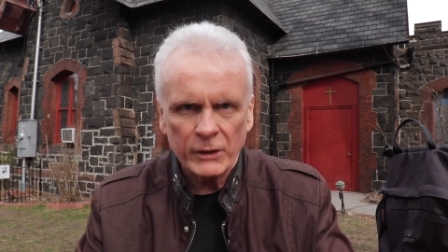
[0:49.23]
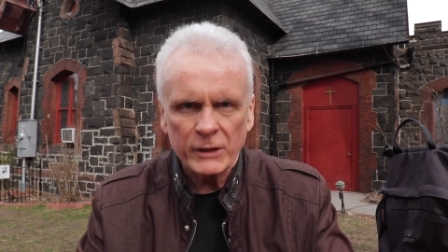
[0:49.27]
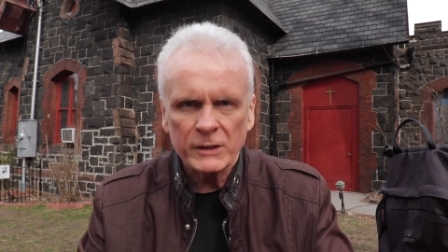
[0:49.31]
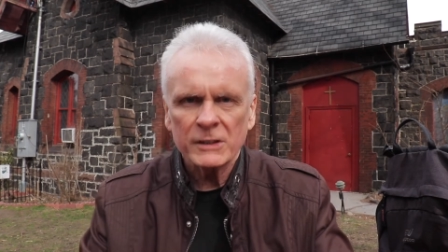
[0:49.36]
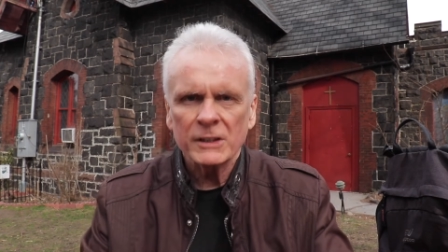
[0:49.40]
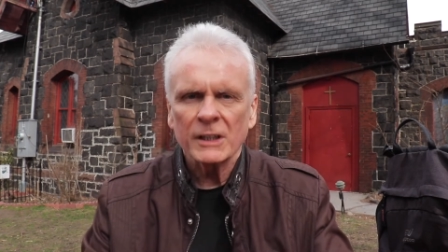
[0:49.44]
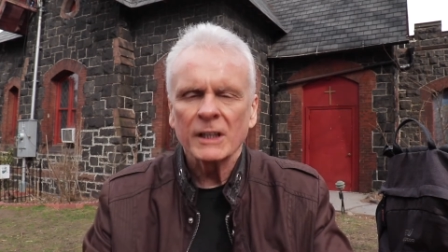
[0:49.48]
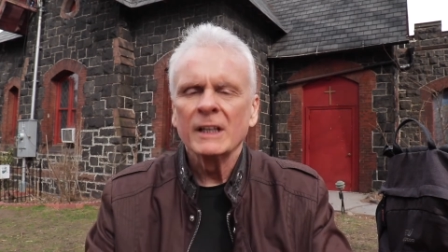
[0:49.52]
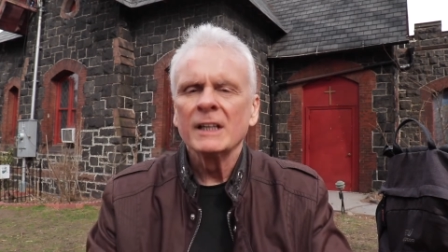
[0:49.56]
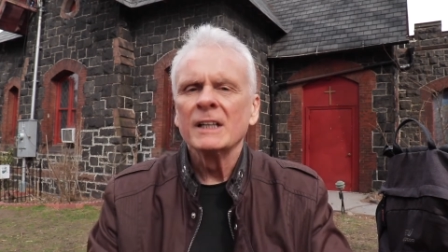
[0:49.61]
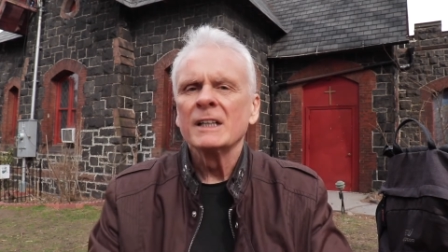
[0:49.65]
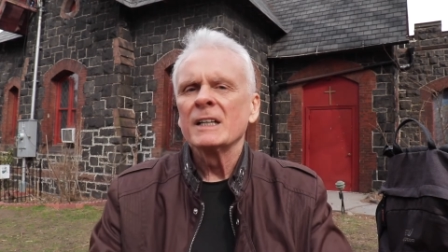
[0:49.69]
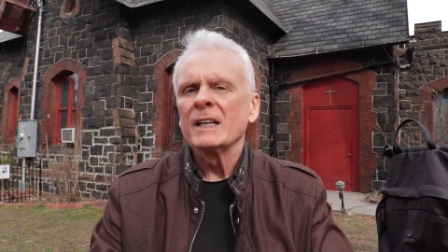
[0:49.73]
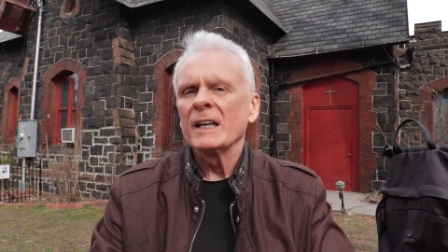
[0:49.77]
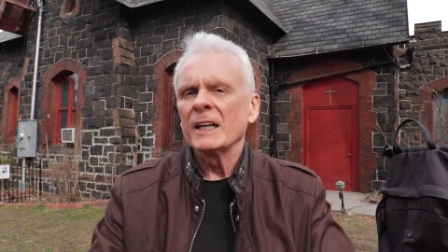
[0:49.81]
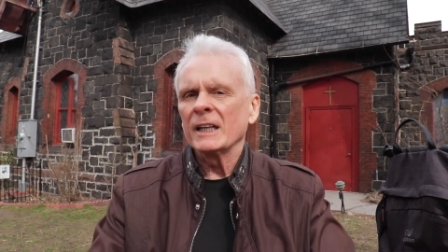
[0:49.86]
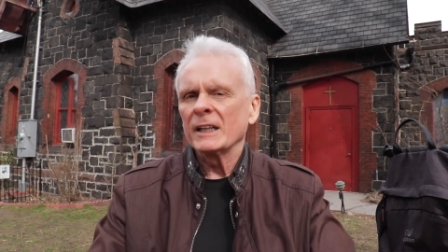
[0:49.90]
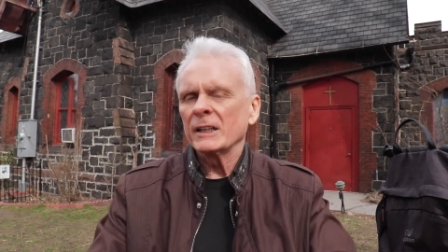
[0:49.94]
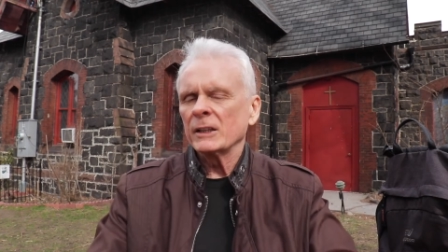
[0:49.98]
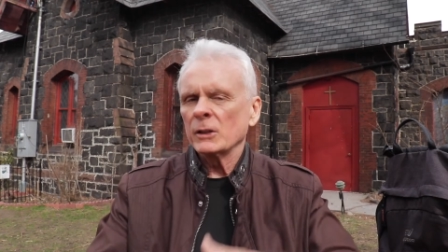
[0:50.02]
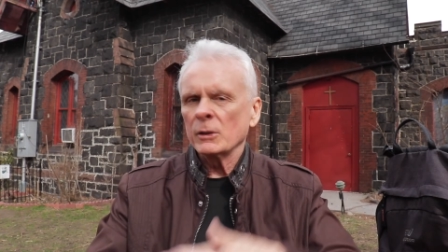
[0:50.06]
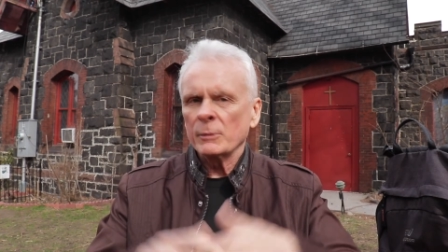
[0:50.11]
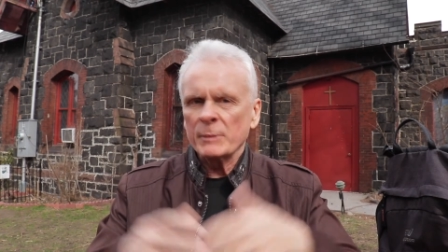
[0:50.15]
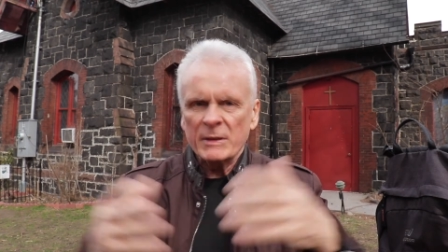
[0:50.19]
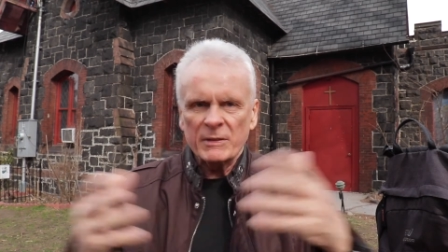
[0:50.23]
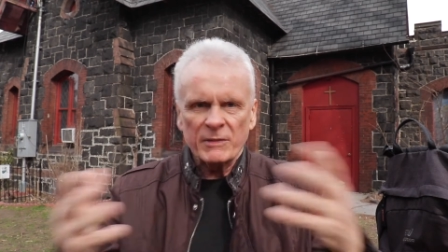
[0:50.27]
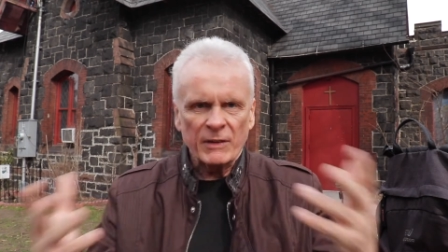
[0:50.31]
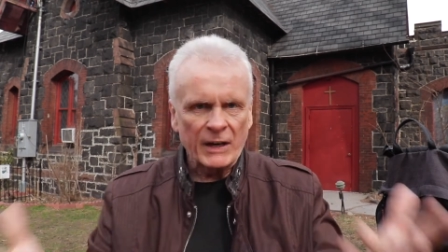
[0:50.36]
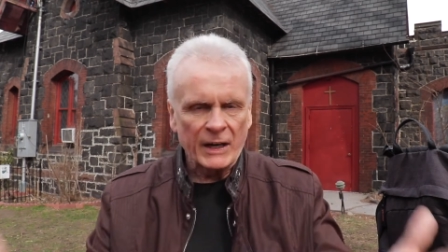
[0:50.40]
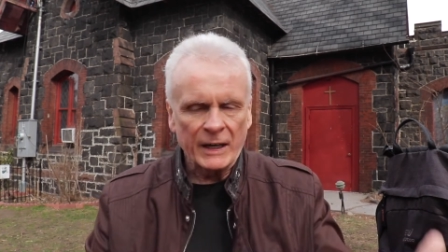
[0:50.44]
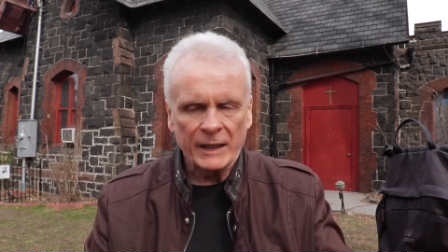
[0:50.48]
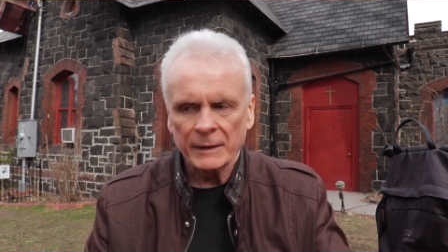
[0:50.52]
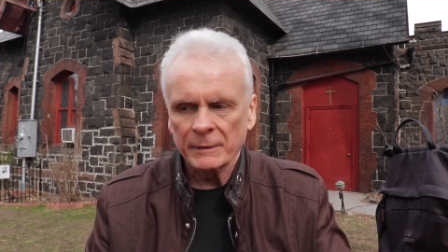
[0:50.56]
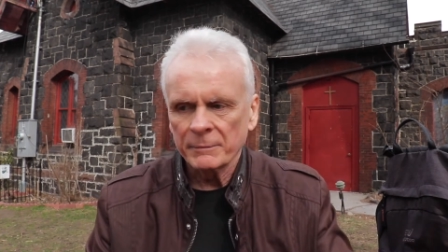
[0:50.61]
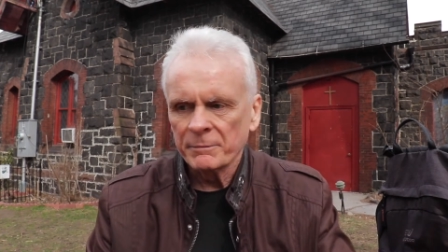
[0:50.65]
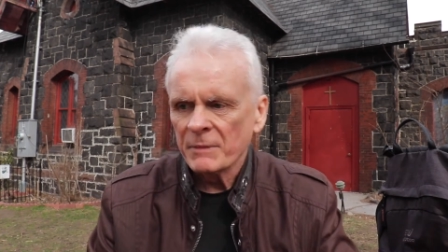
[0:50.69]
it, and it'll be
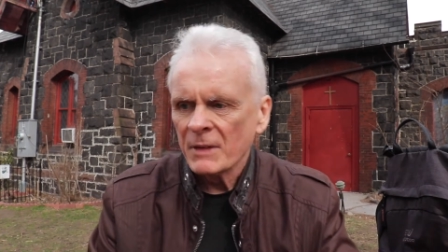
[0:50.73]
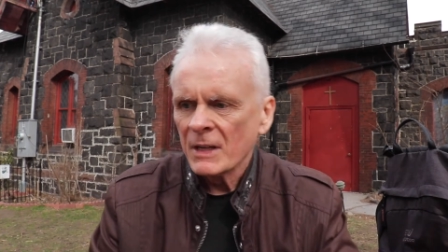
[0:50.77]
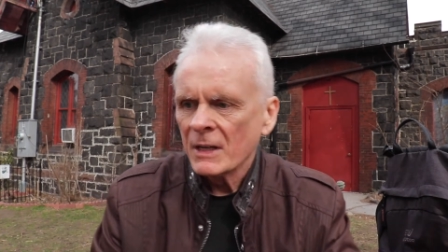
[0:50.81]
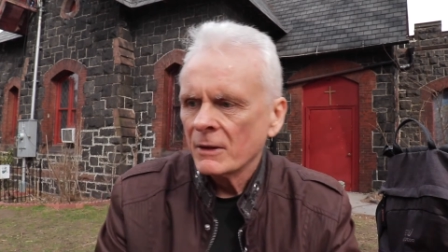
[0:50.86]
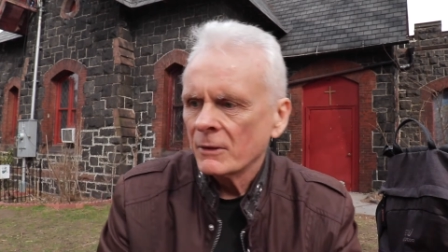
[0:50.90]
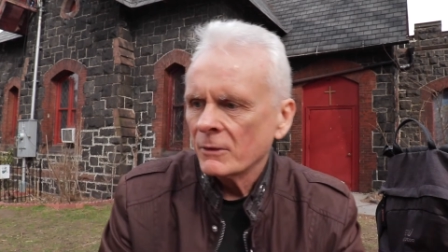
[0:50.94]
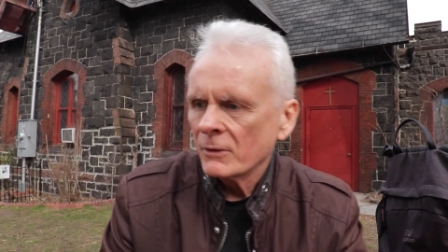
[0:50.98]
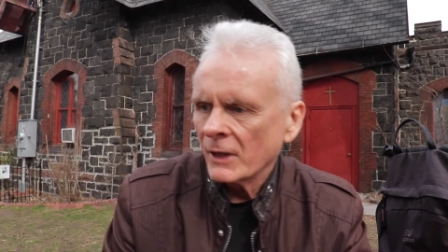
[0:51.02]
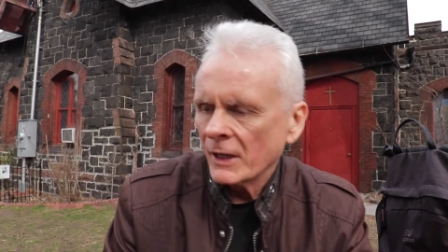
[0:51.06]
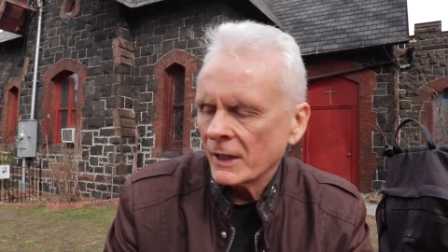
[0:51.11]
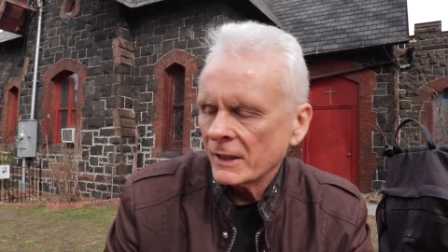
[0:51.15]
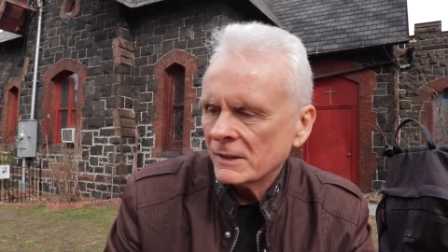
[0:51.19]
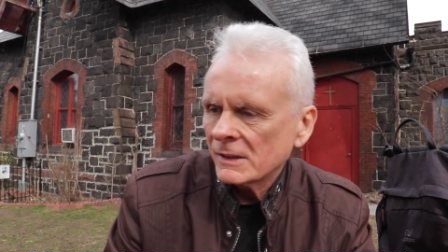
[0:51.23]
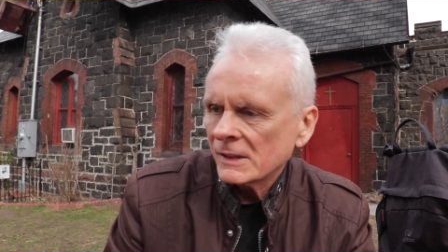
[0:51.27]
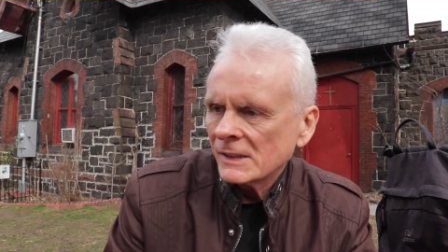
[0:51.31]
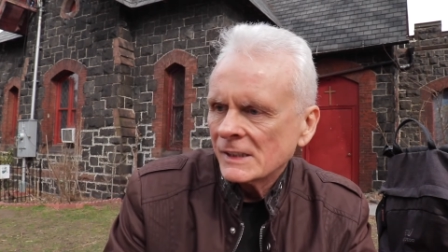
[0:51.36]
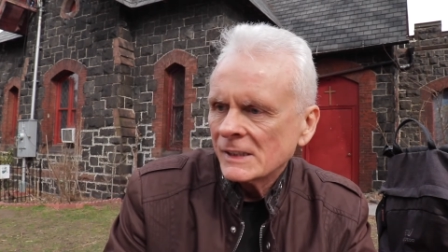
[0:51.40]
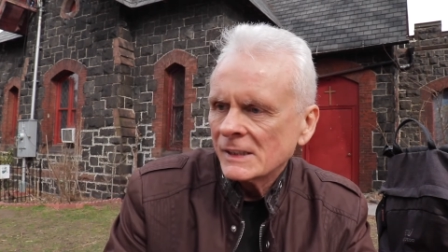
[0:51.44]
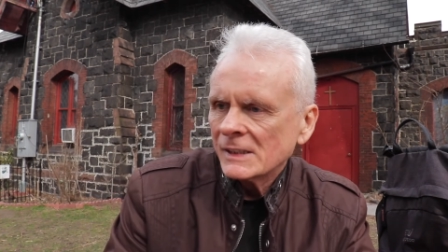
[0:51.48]
fine, right?